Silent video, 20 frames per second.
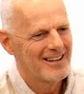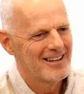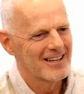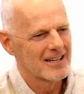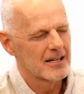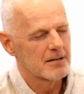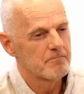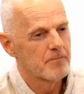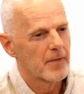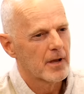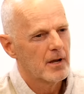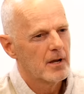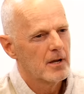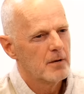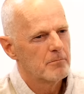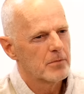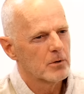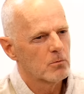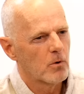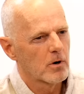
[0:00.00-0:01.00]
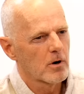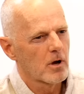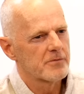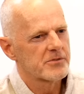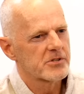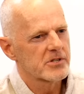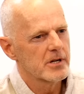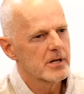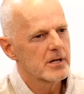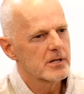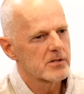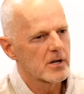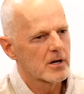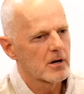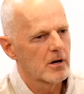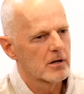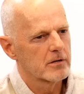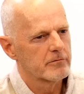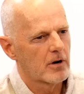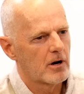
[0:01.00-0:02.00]
Um, but what I've seen is a
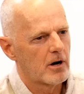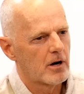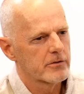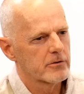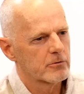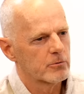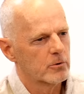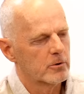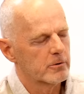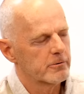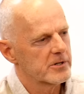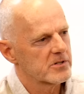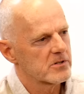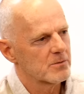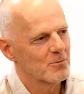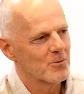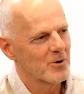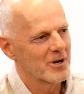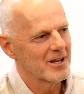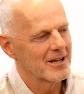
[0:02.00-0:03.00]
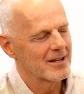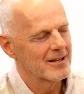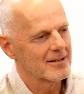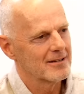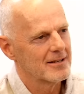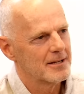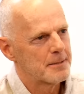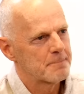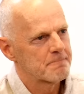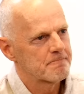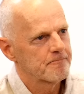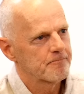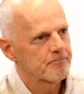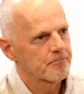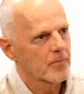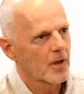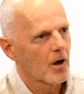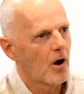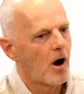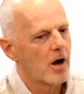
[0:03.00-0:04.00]
kind of either-orism where
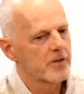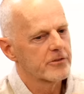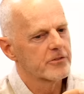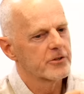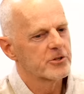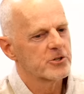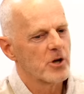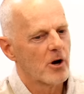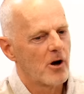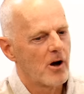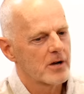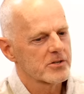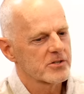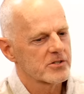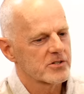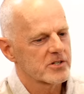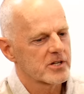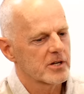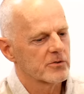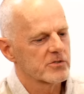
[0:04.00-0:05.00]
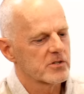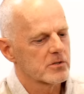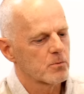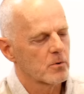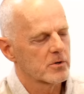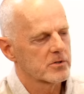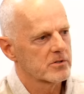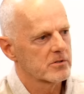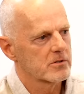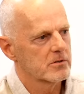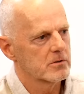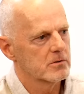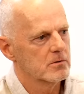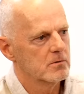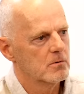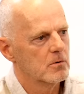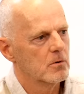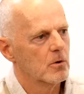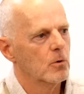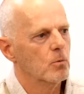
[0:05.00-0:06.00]
either the diocese tells us what to
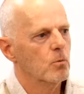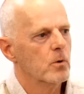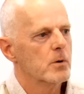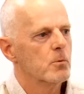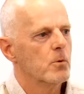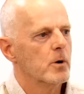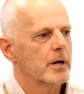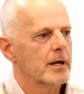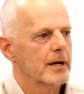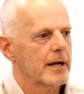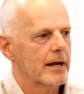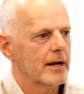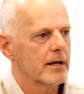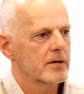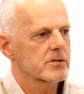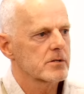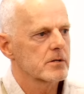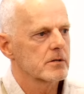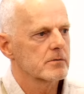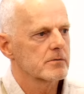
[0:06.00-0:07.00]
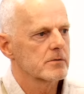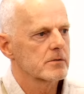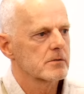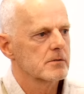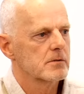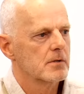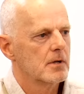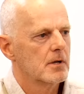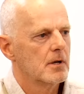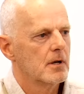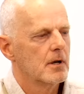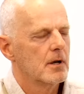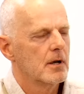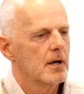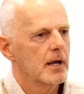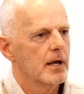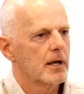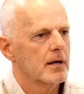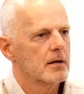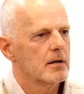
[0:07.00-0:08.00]
do or we work it out ourselves. Yeah.
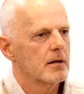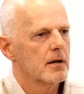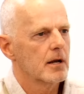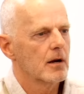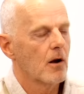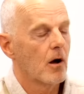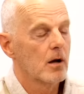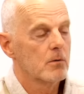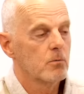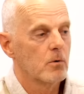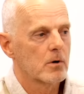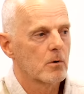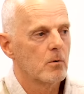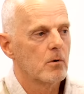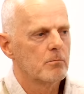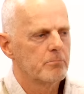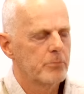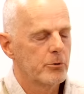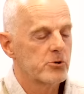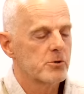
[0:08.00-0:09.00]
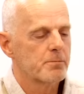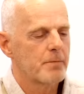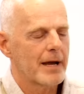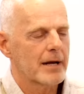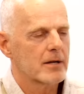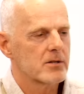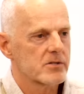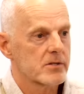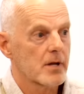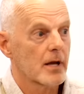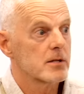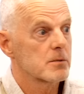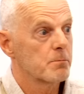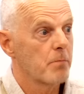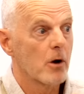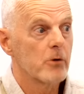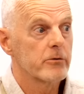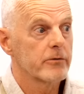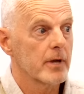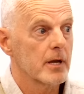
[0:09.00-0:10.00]
And and I'd want to push back and say it's
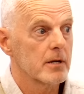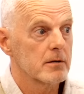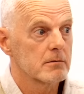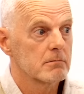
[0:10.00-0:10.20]
both end.